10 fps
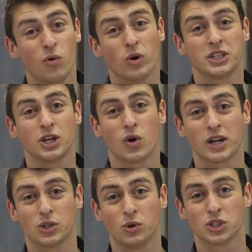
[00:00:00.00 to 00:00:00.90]
for watching
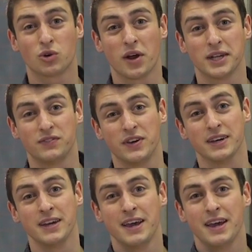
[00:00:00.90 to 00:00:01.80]
Crash Course
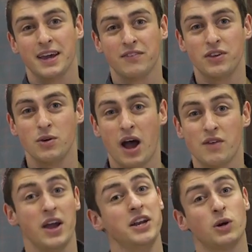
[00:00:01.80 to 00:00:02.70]
Cryosphere. If you
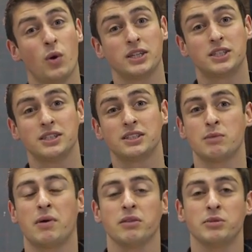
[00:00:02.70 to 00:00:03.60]
have any questions
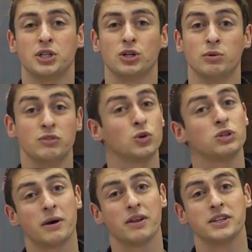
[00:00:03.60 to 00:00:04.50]
about the material we've
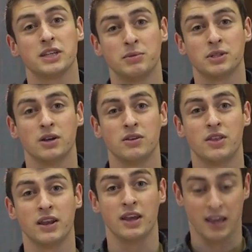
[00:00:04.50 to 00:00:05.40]
talked about in this episode,
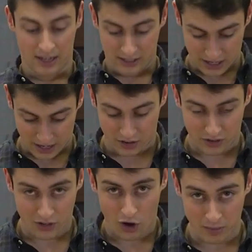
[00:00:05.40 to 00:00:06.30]
then down there
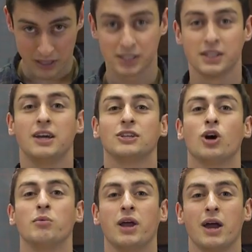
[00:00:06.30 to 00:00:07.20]
in the comments,
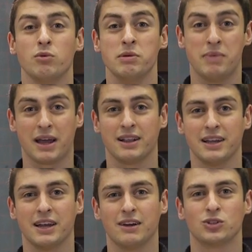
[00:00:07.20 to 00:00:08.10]
Tom and I will be
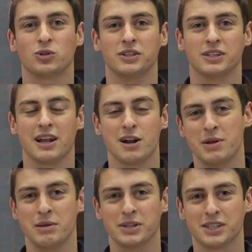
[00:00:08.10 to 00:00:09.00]
battling it out trying to clear up
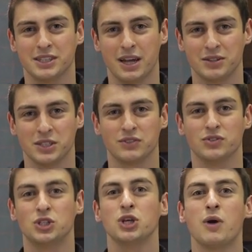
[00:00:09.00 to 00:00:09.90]
any misconceptions
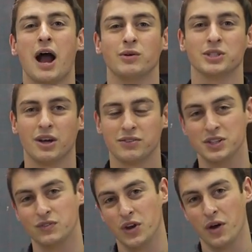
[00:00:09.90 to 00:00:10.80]
for 2 hours after
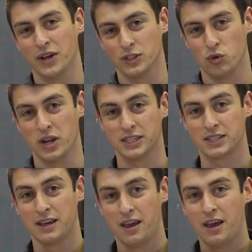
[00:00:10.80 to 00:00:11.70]
this video is released.